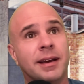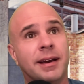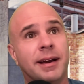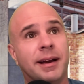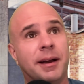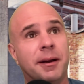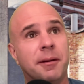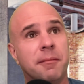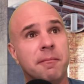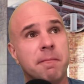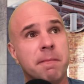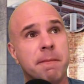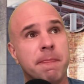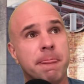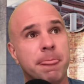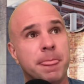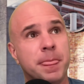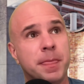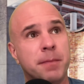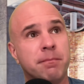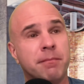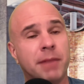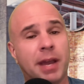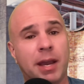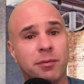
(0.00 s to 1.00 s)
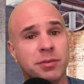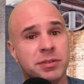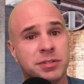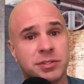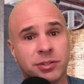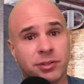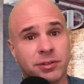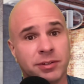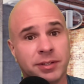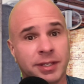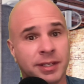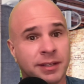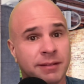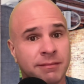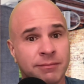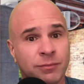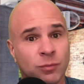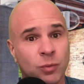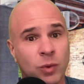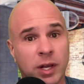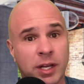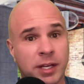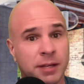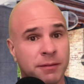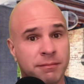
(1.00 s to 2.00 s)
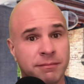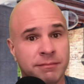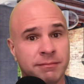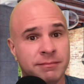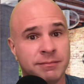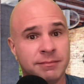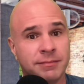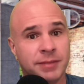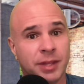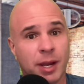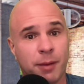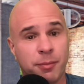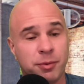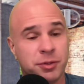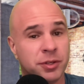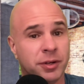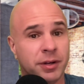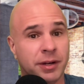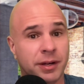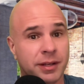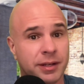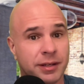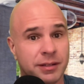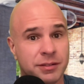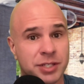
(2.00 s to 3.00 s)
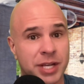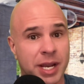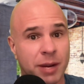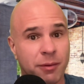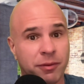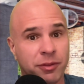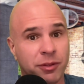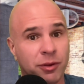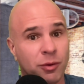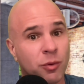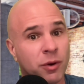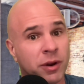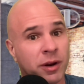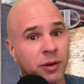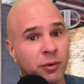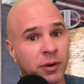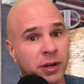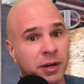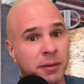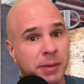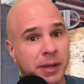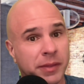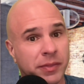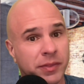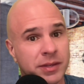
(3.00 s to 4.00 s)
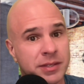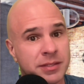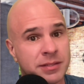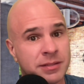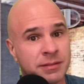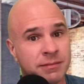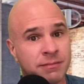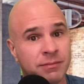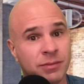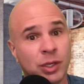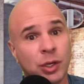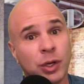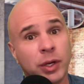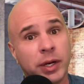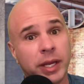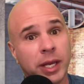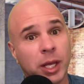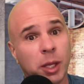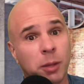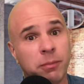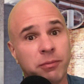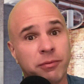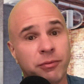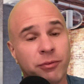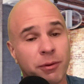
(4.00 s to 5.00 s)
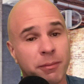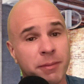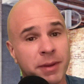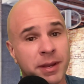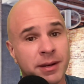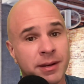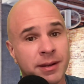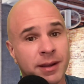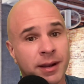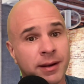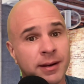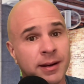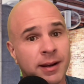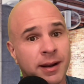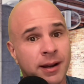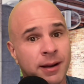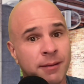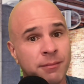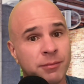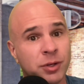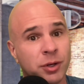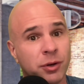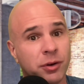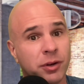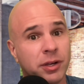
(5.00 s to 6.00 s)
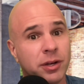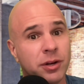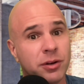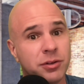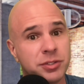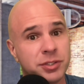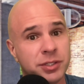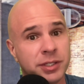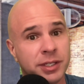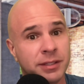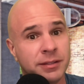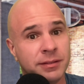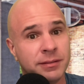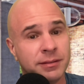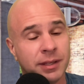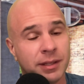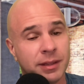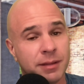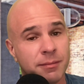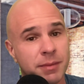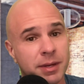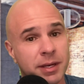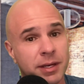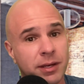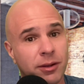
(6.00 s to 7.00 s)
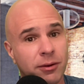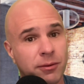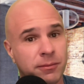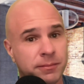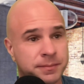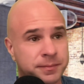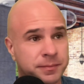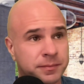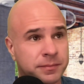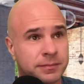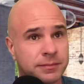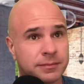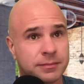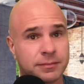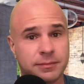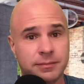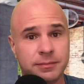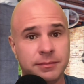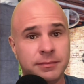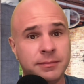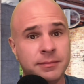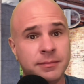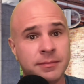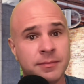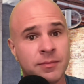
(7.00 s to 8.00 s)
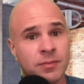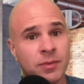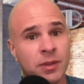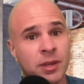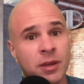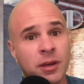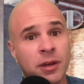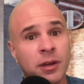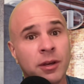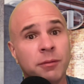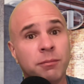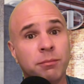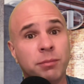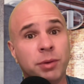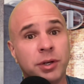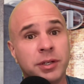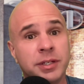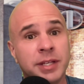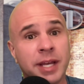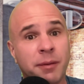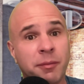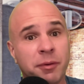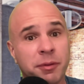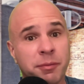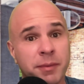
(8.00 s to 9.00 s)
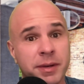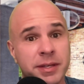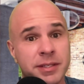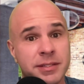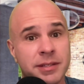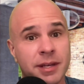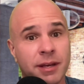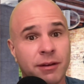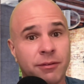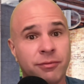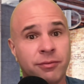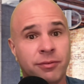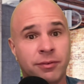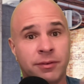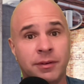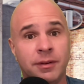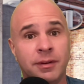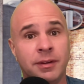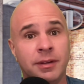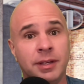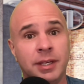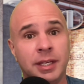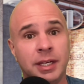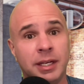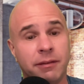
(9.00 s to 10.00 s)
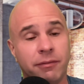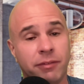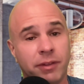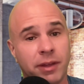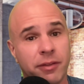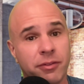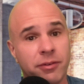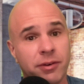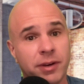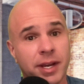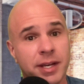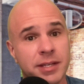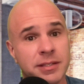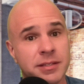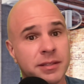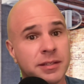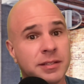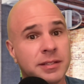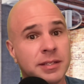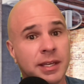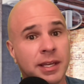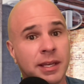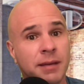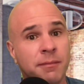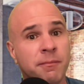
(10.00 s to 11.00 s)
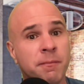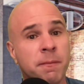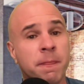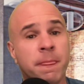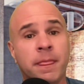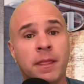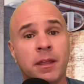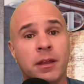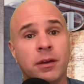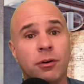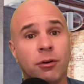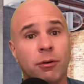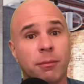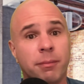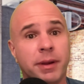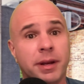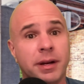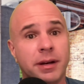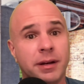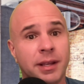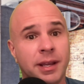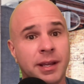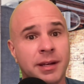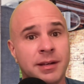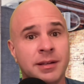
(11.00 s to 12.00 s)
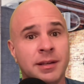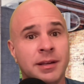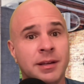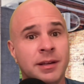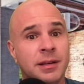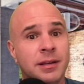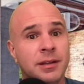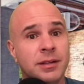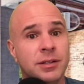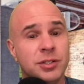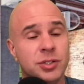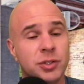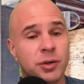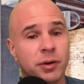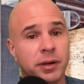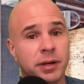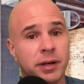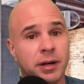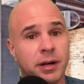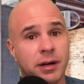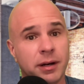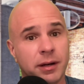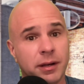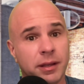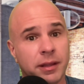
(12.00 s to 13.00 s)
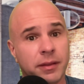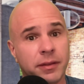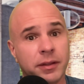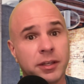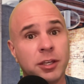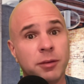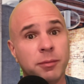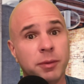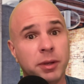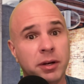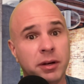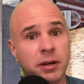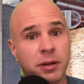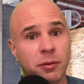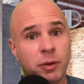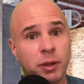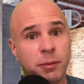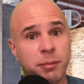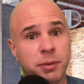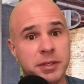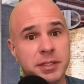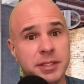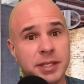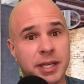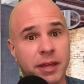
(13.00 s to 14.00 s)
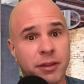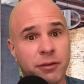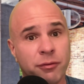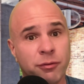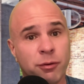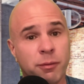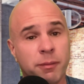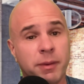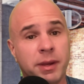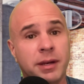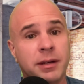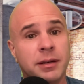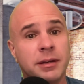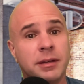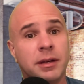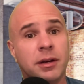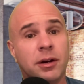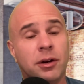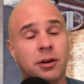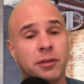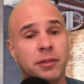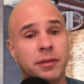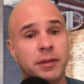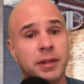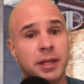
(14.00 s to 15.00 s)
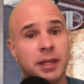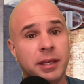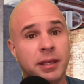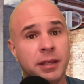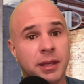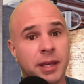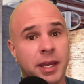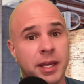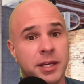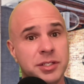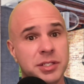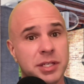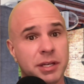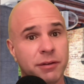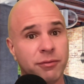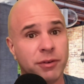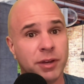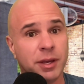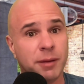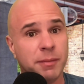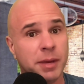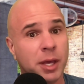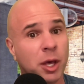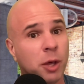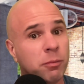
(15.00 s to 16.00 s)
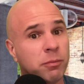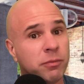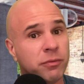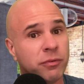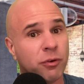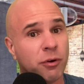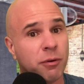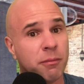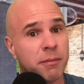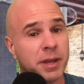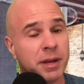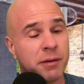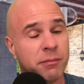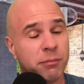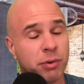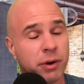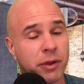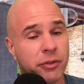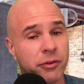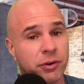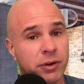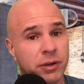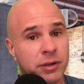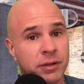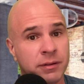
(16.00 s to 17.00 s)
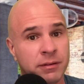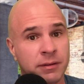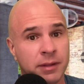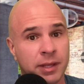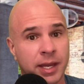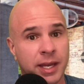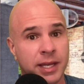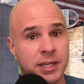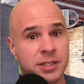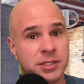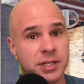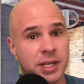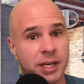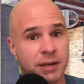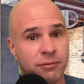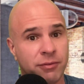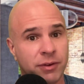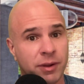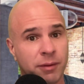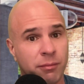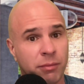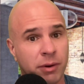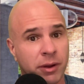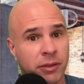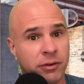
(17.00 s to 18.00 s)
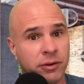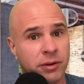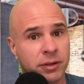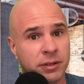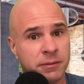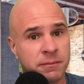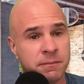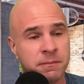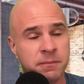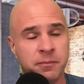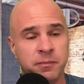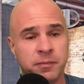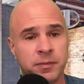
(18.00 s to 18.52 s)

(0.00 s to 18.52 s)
I would certainly welcome the opportunity to chat with you one-on-one about this. You go to helpformen.com, go to coaching in the menu, book time with myself, any of the other guys on the team, or better yet, join the community we put together for men called the HFM, Help for Men Brotherhood, the HFM Brotherhood.